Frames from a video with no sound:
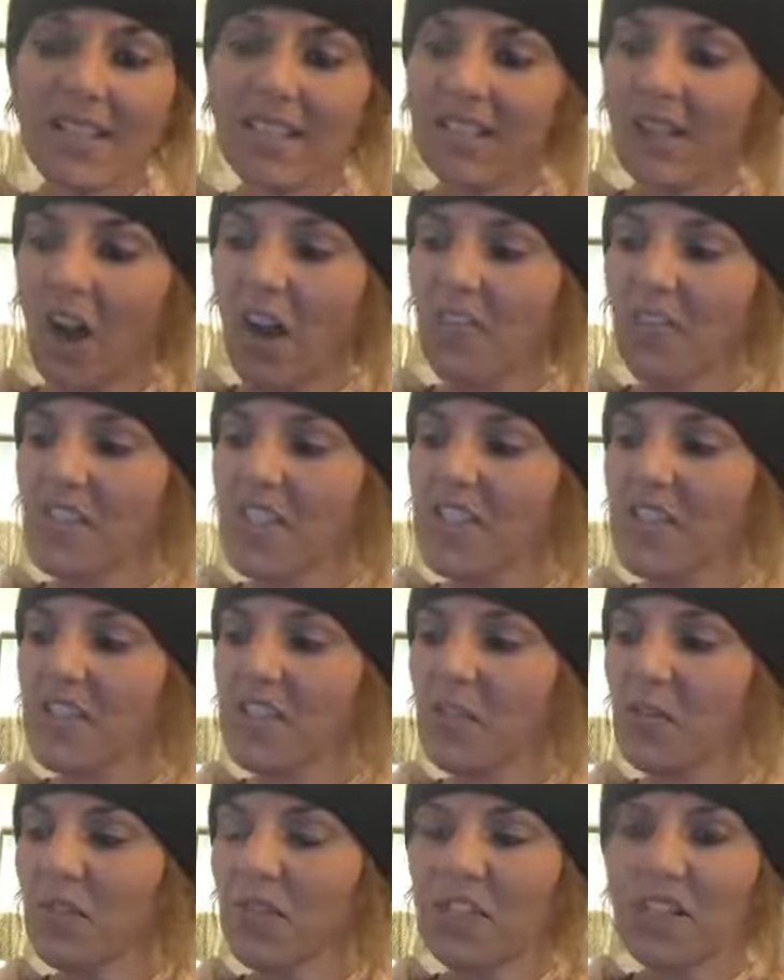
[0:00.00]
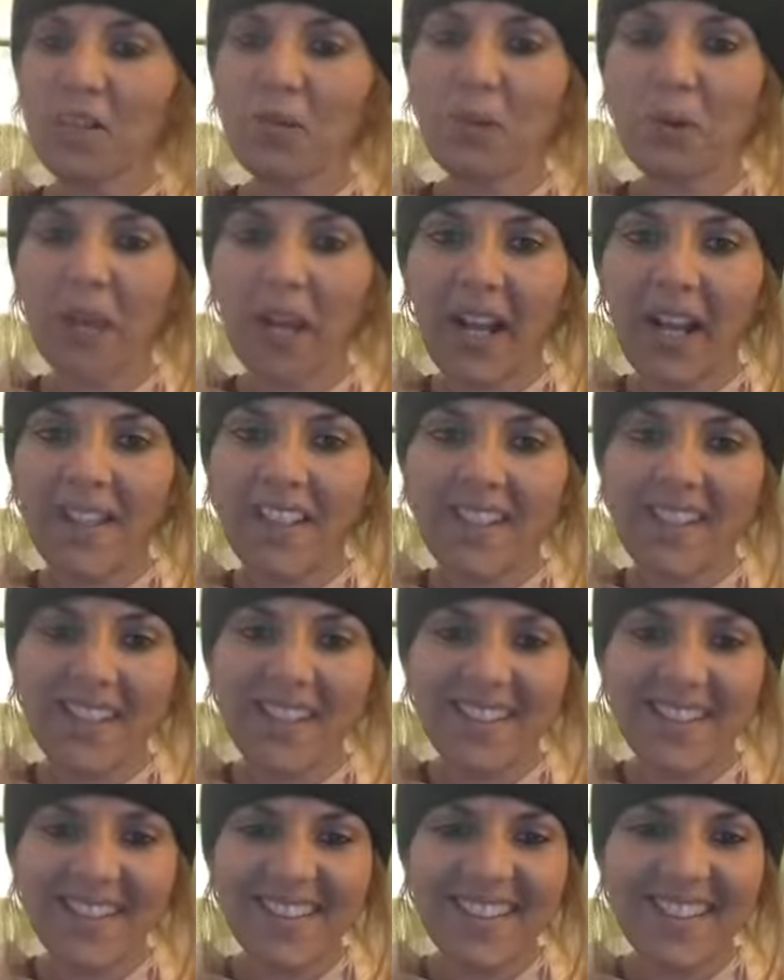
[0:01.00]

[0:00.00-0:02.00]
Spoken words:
Coffee is so good in the morning, isn't it?